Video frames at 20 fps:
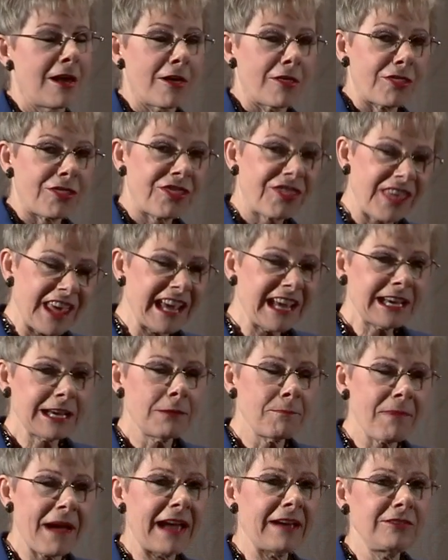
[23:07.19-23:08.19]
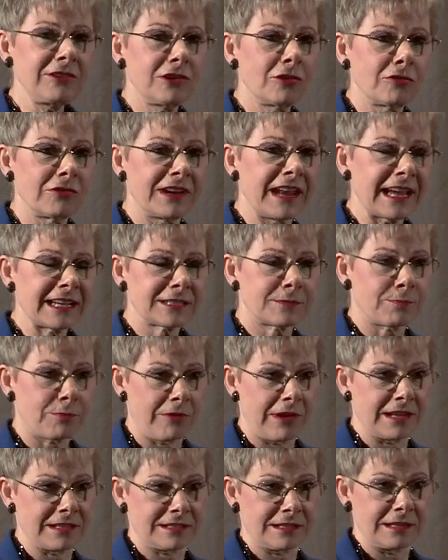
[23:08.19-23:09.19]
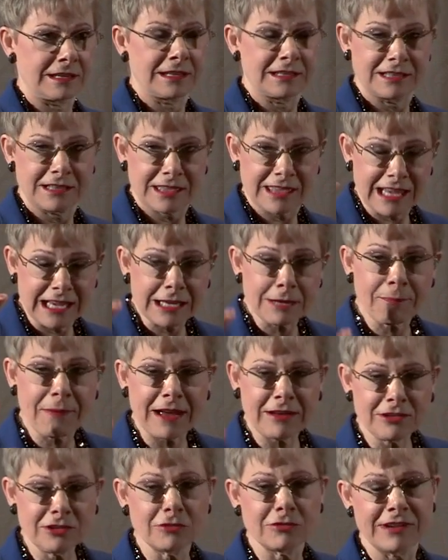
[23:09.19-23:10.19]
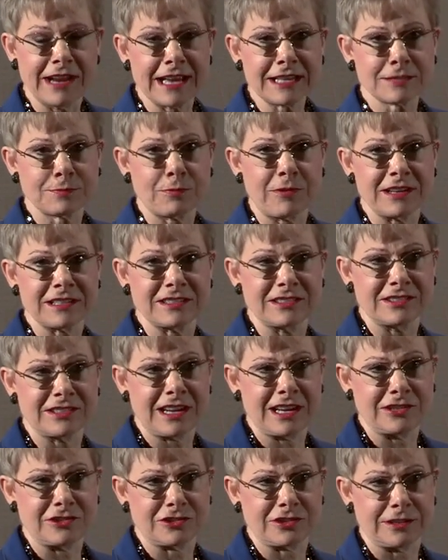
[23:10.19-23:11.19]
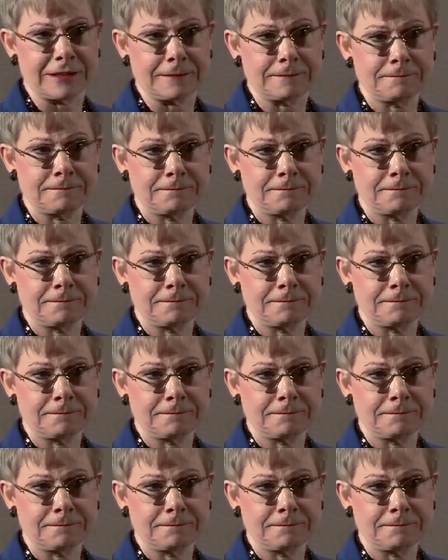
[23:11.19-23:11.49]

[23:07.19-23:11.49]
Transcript: Think about your next pres- think about your next presentation.